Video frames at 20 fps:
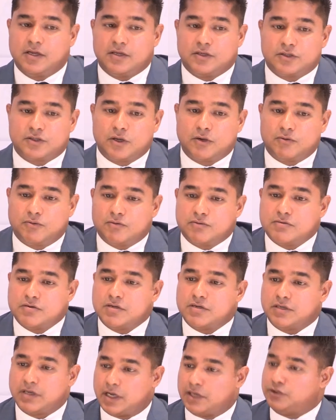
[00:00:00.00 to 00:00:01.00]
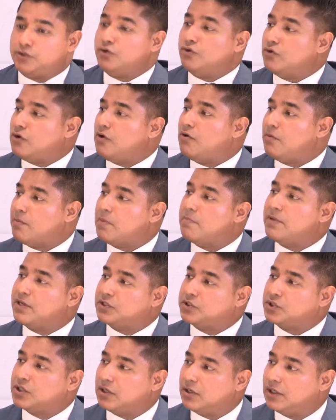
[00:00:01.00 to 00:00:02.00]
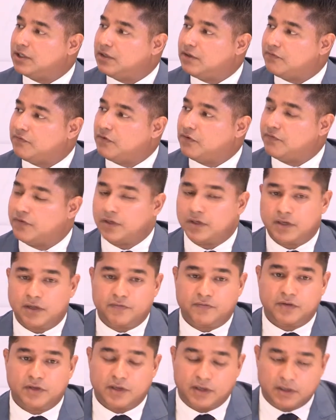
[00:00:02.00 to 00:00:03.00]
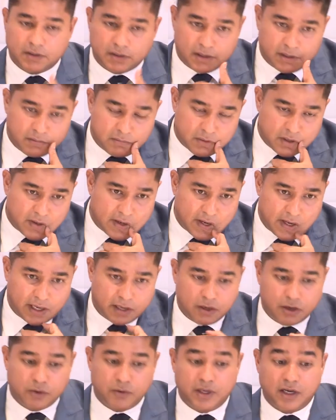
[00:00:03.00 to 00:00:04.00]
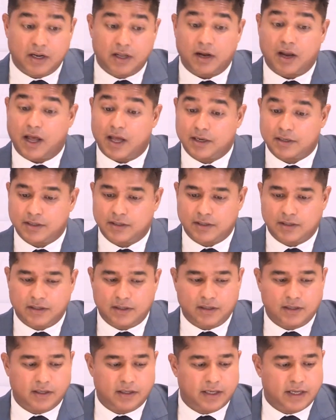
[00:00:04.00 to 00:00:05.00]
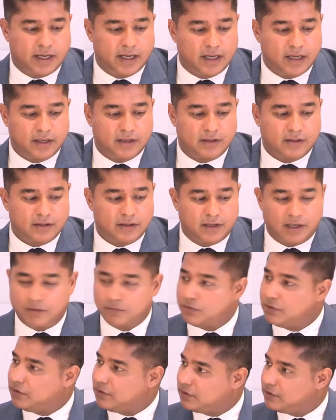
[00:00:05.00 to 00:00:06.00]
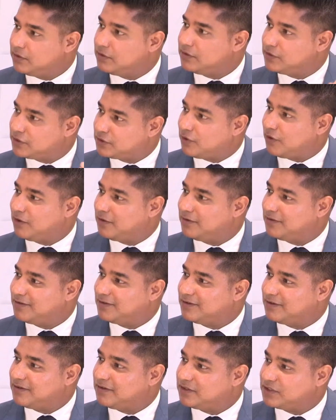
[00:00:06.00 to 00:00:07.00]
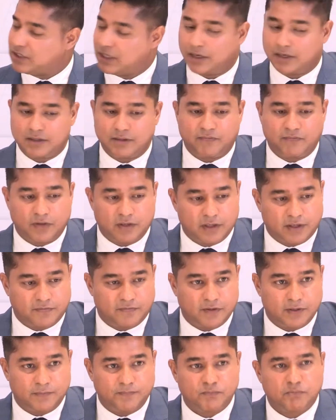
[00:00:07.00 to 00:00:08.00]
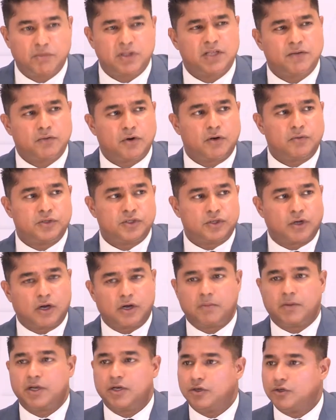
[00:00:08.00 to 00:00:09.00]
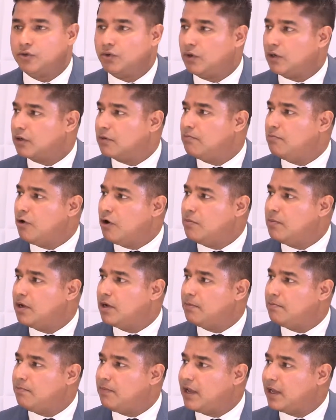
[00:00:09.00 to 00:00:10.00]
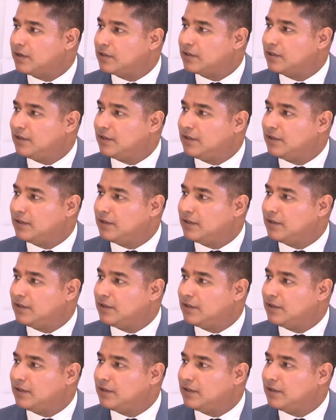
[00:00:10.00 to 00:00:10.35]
So, as you know, I'm a big cheerleader for Philadelphia. I owe it a lot, and I would start selling them Philadelphia. But they would always talk about New York, MoMA, Met,